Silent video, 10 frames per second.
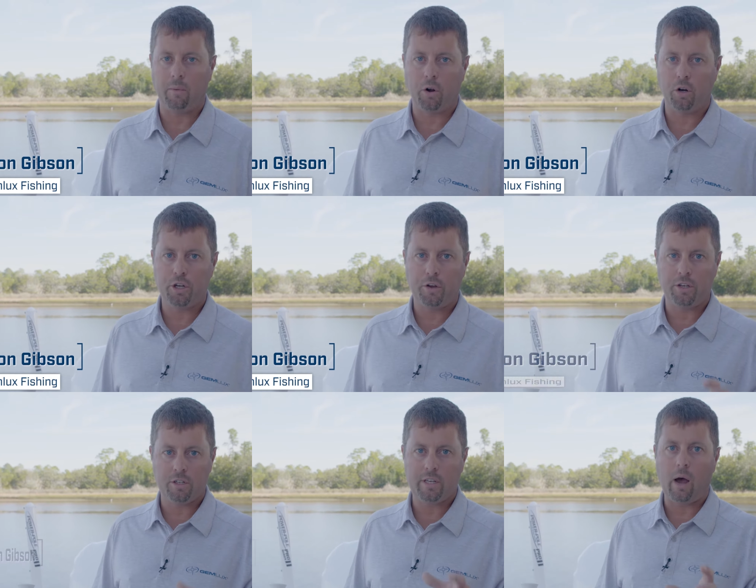and we're going to show you
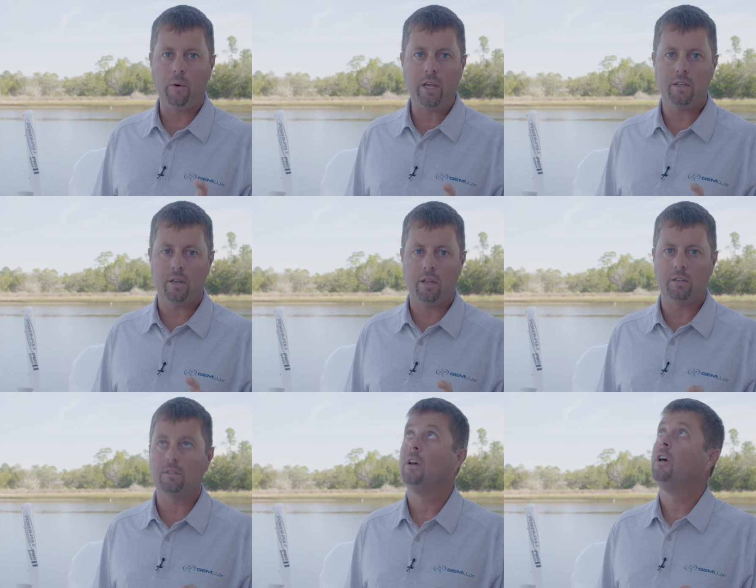just how easy it
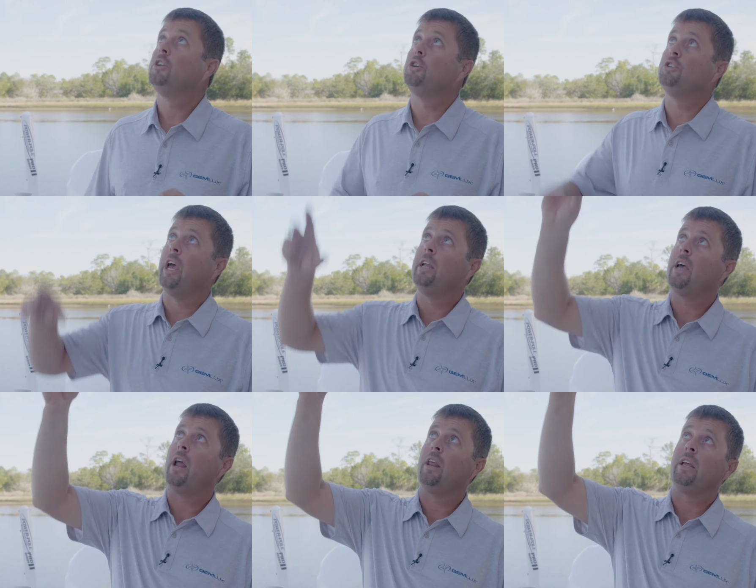is to change
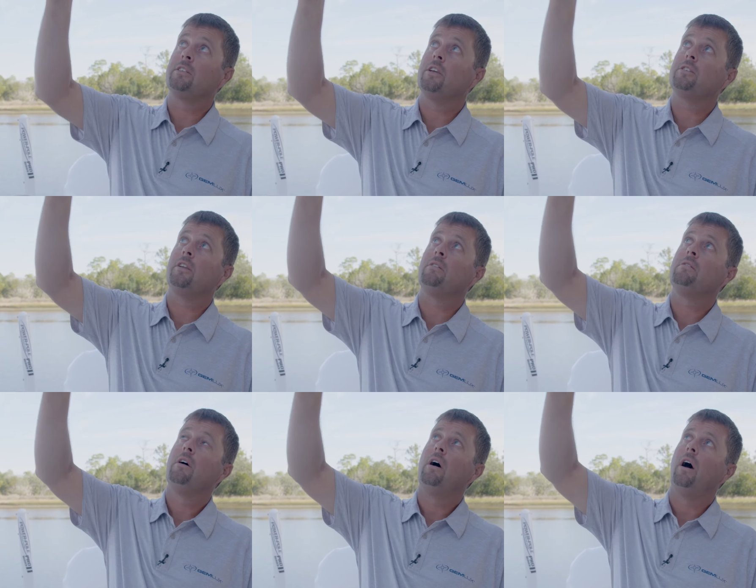out an existing
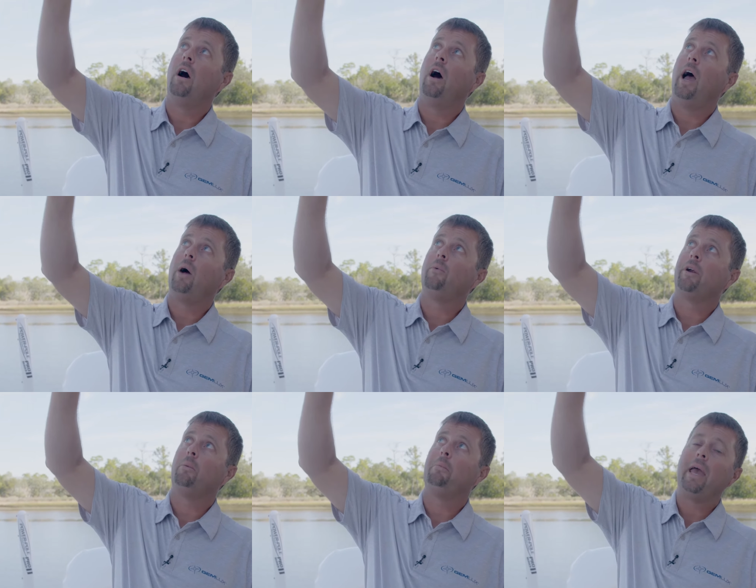
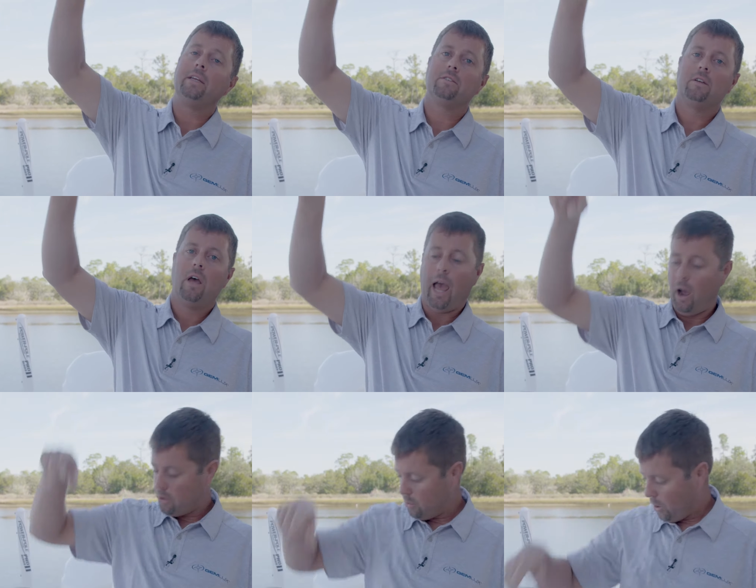outrigger base
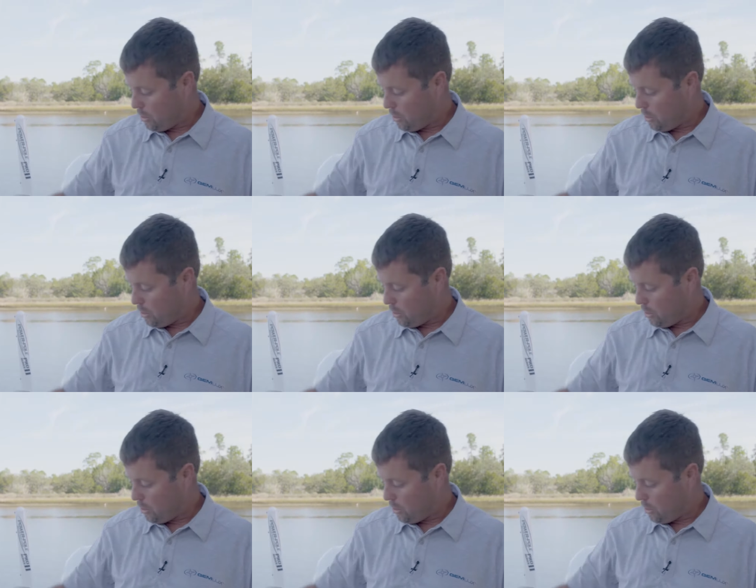out to our